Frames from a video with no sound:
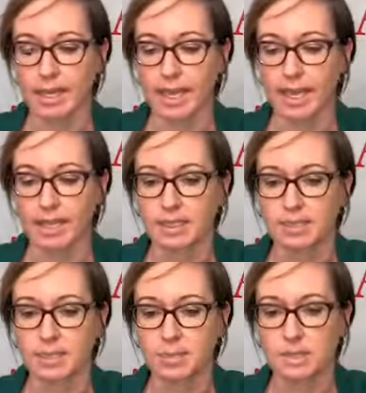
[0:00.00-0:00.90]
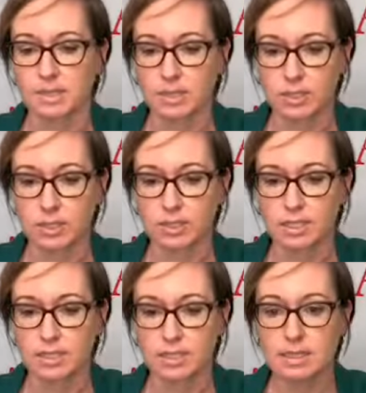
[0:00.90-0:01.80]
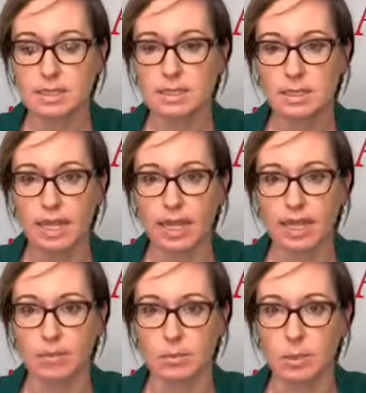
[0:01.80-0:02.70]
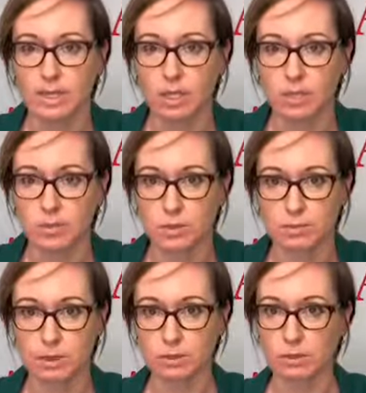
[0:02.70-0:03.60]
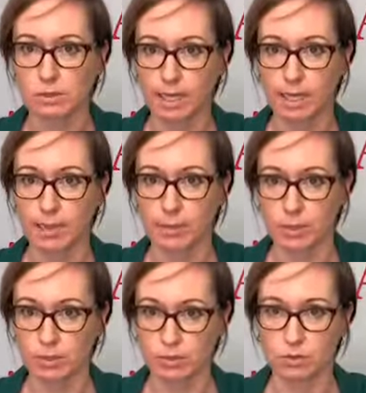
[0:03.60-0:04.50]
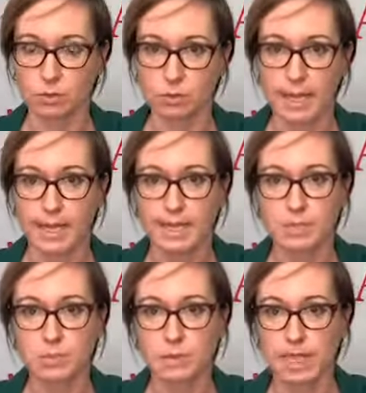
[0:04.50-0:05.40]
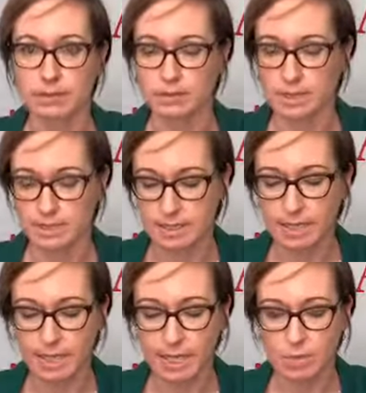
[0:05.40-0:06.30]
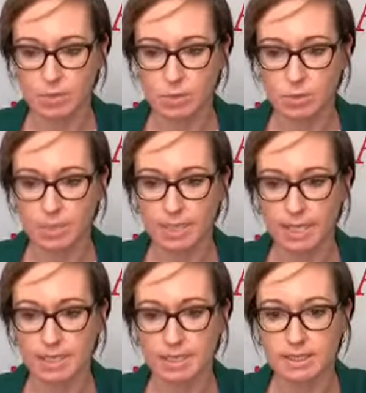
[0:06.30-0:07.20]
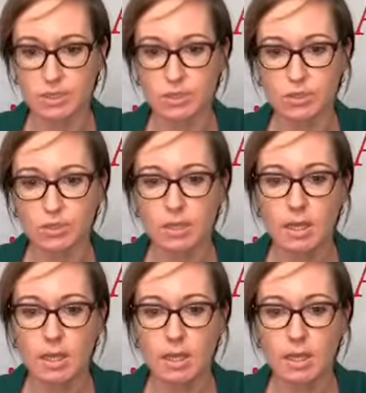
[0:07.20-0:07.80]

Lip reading: And business owners, we're told to build a personal brand. We have LinkedIn accounts more than likely to.